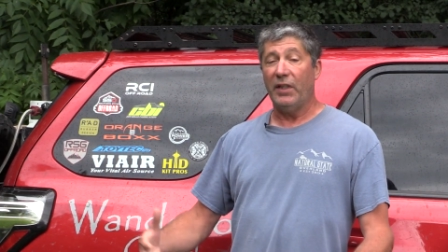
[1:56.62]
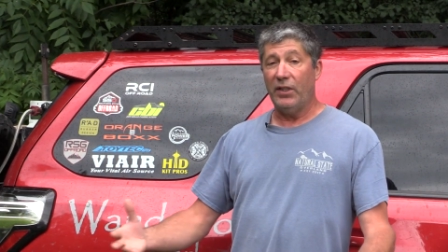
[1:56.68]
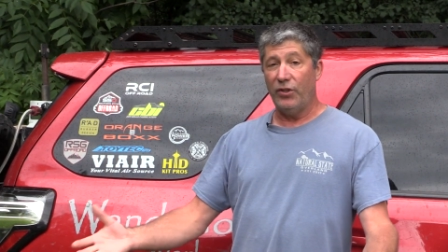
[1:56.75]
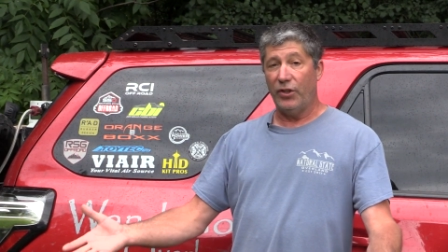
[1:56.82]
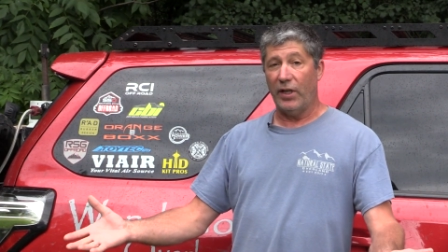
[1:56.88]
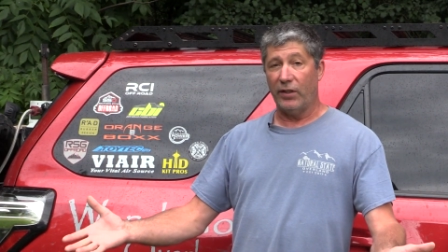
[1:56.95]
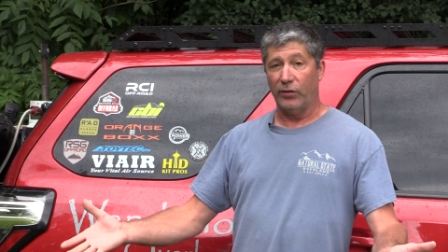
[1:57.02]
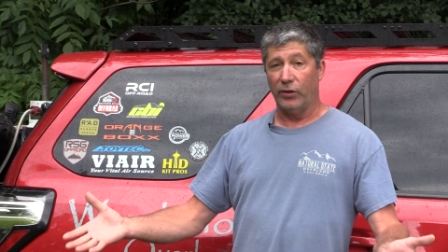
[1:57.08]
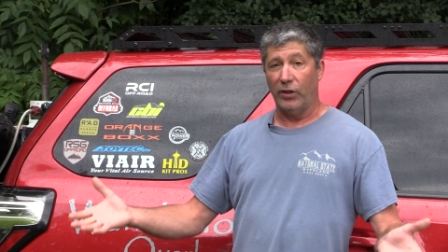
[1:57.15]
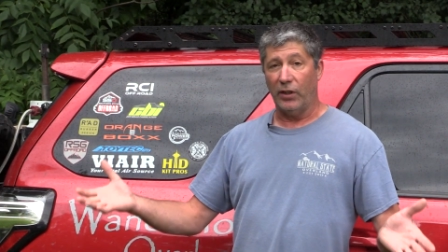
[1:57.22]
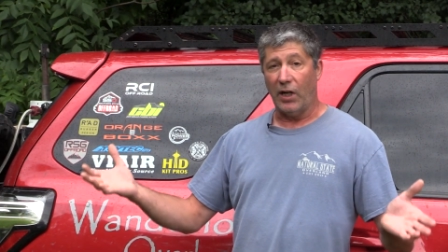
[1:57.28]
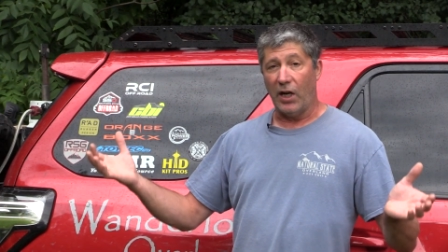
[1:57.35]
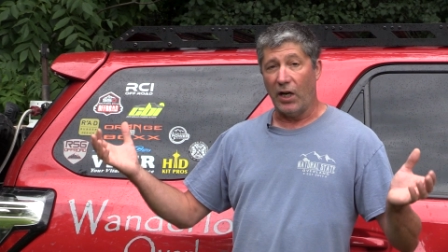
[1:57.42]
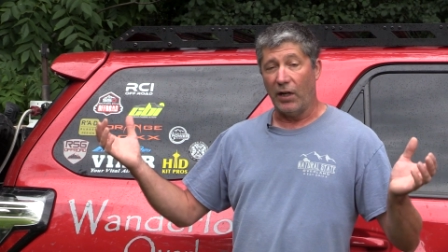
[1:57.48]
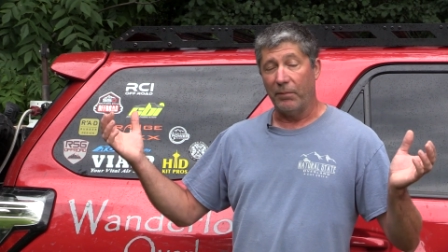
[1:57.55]
in
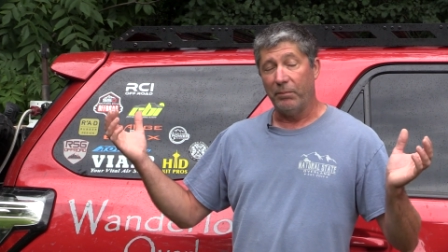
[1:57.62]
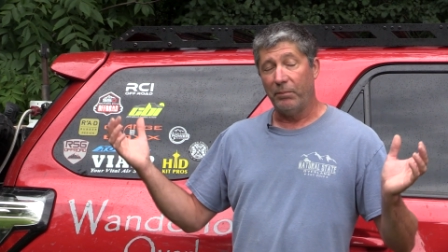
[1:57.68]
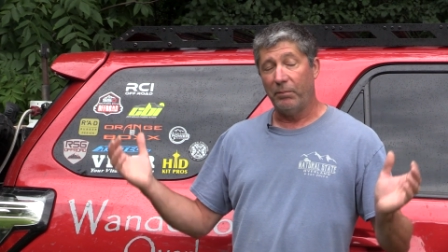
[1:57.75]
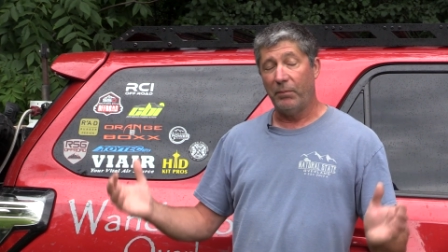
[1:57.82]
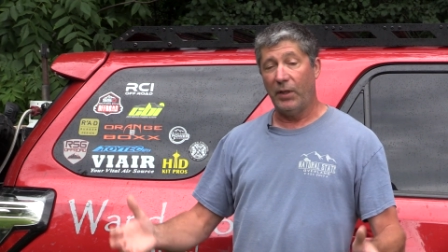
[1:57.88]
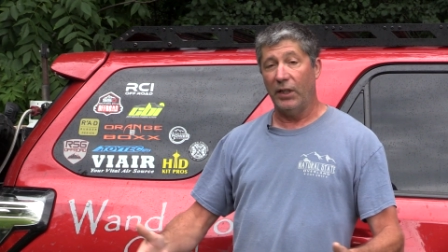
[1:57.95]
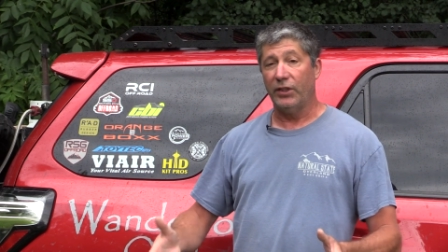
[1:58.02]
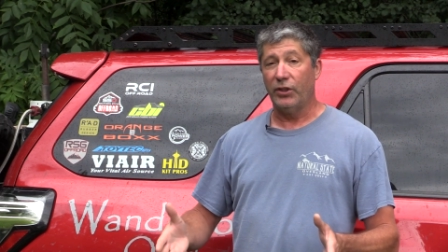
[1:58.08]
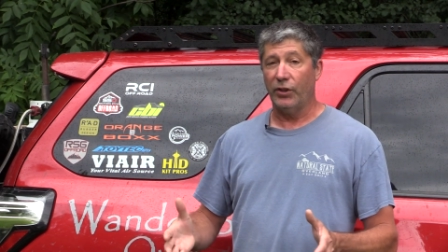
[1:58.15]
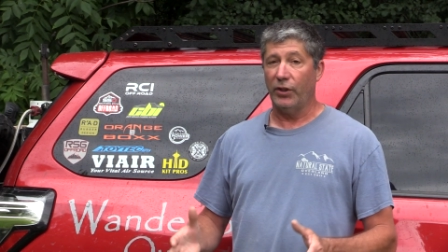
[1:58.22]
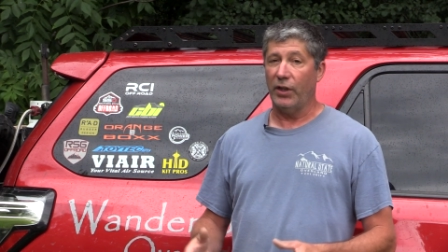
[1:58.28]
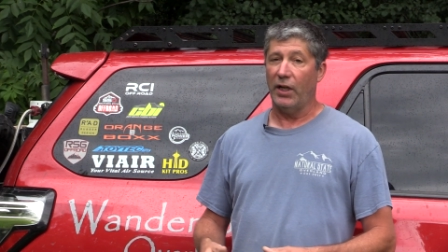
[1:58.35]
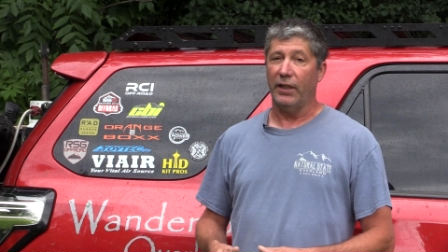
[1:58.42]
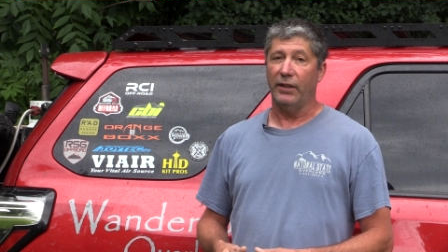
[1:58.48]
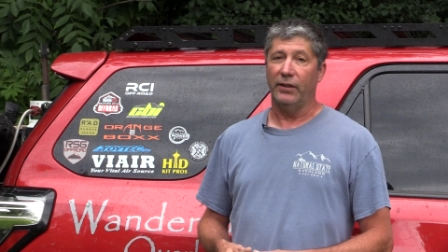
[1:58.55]
general are much
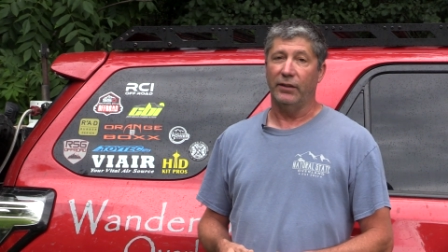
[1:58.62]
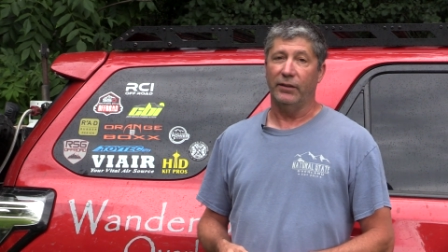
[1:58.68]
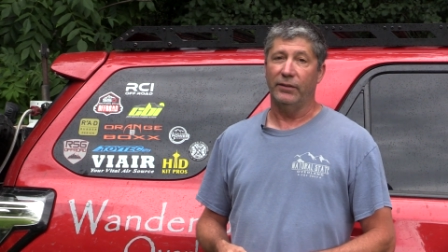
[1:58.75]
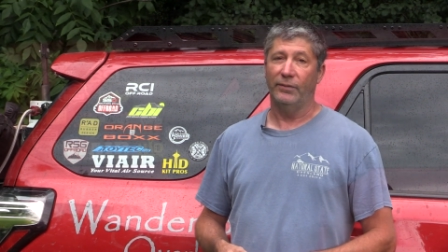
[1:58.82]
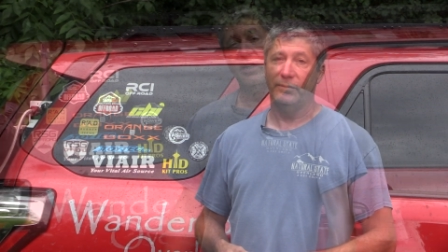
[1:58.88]
lighter.